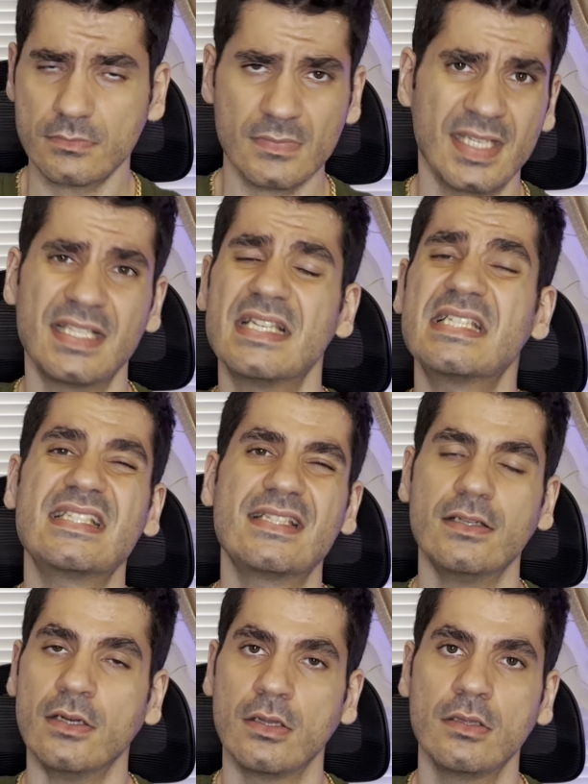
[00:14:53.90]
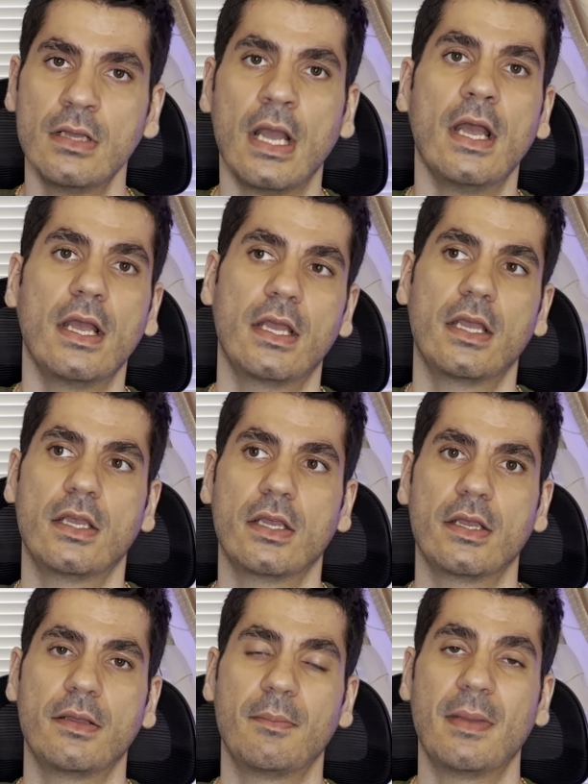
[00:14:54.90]
it is still
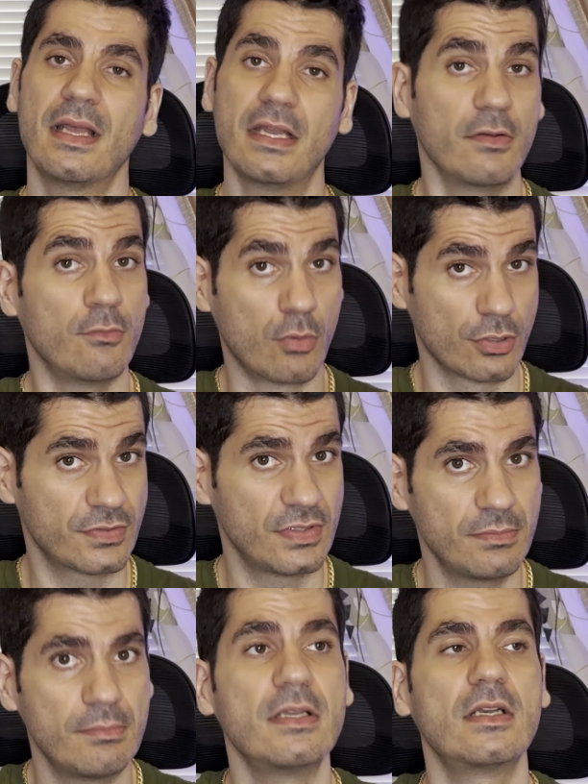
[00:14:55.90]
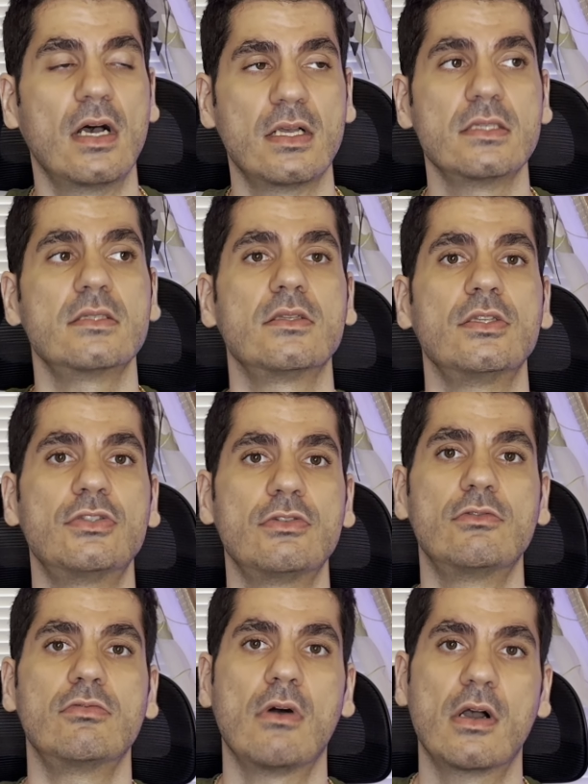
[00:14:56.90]
worth it because it
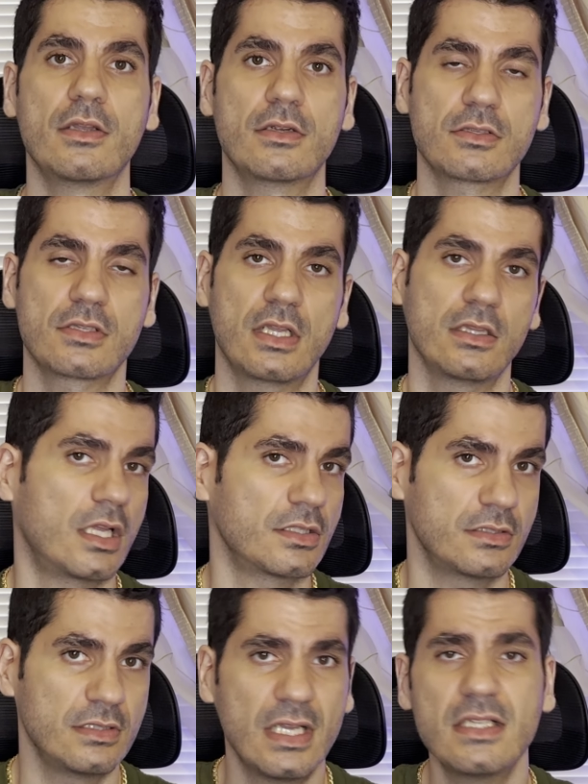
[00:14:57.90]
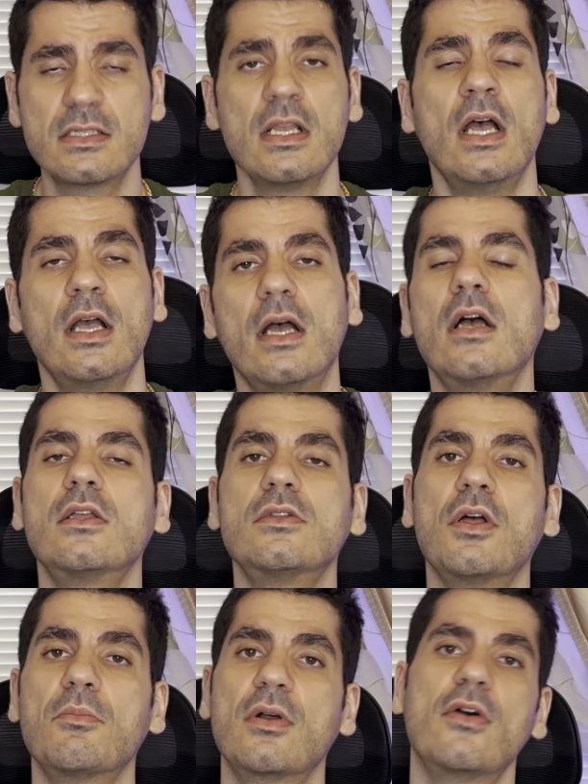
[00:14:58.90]
requires a lot less
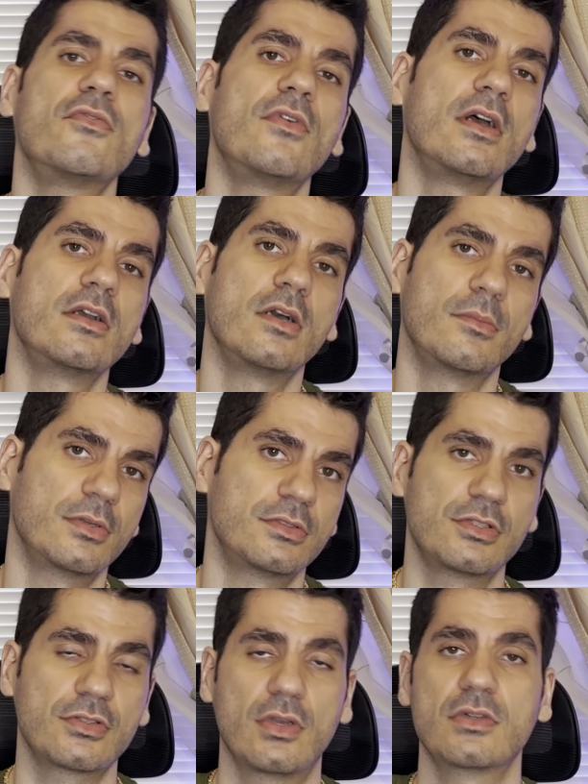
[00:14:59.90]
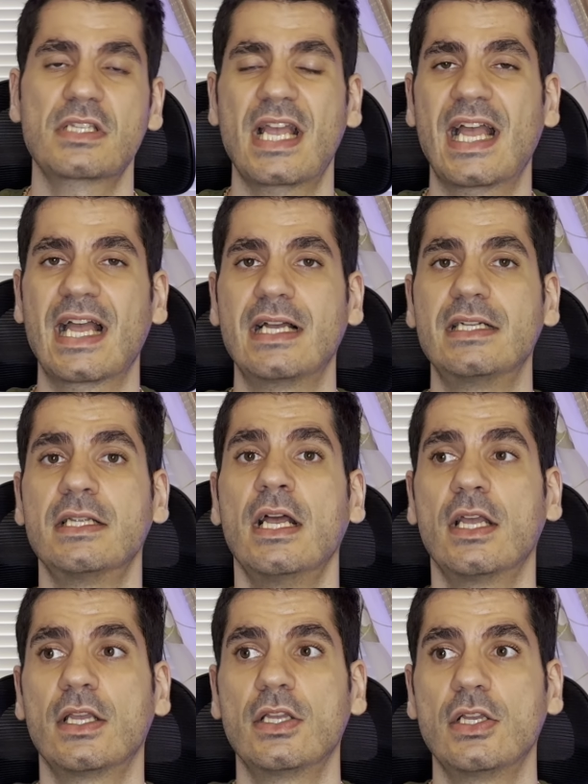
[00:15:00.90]
number of compute resource, and
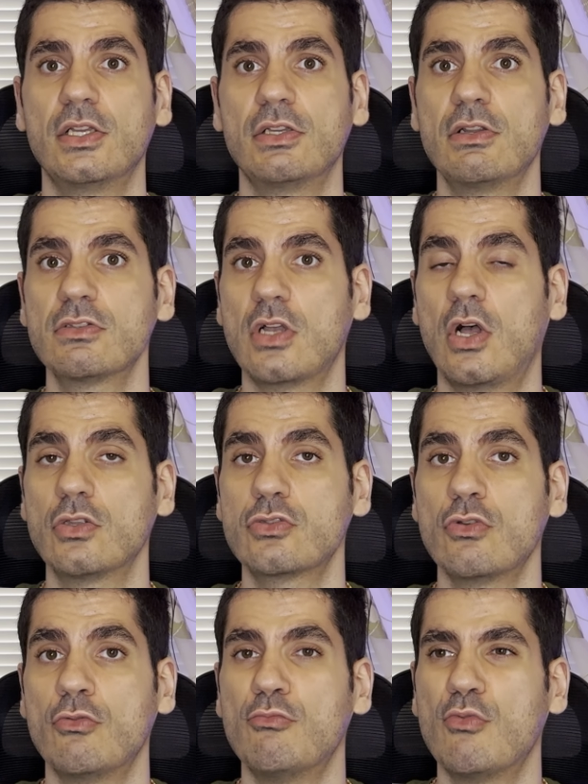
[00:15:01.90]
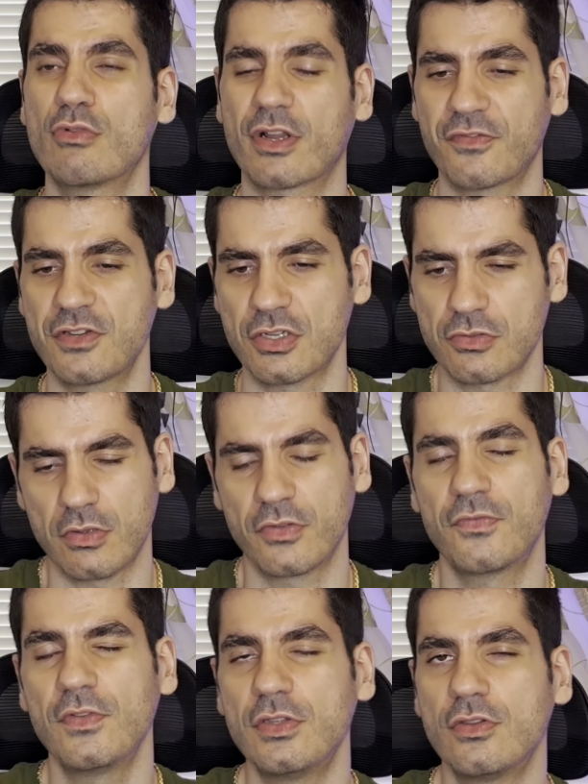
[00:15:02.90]
it is also more efficient. So if
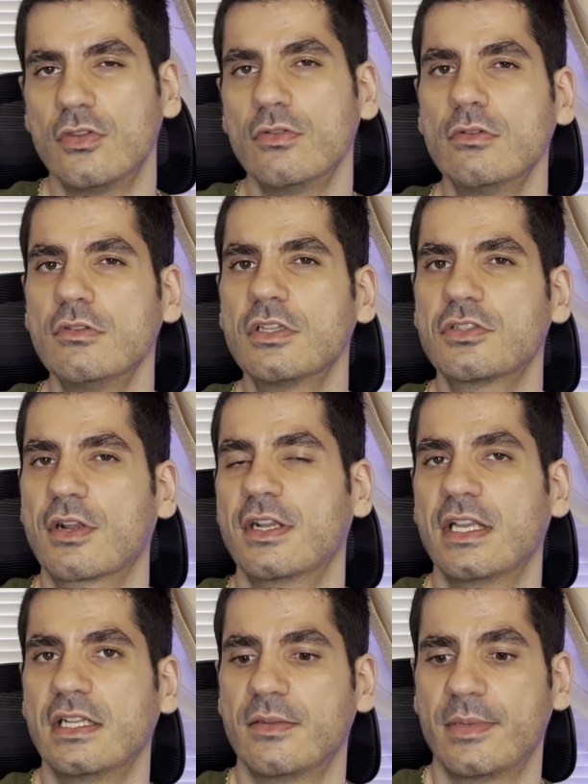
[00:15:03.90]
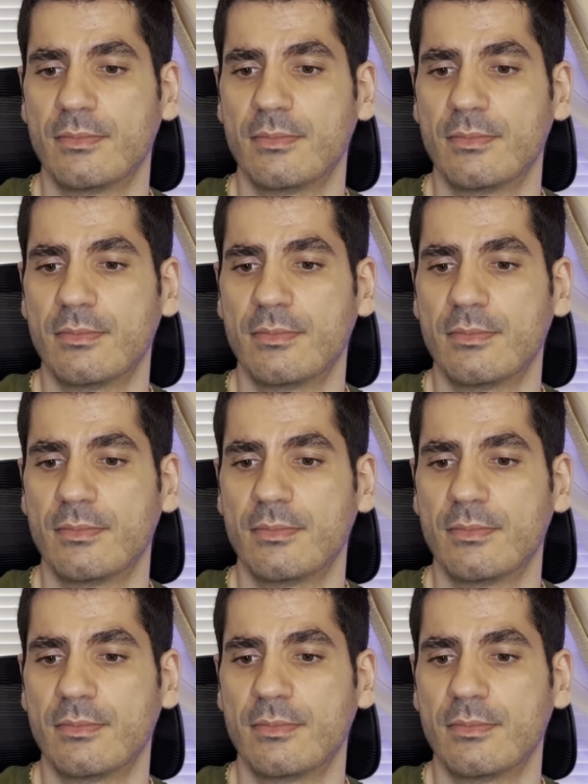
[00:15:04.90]
we do the training a little bit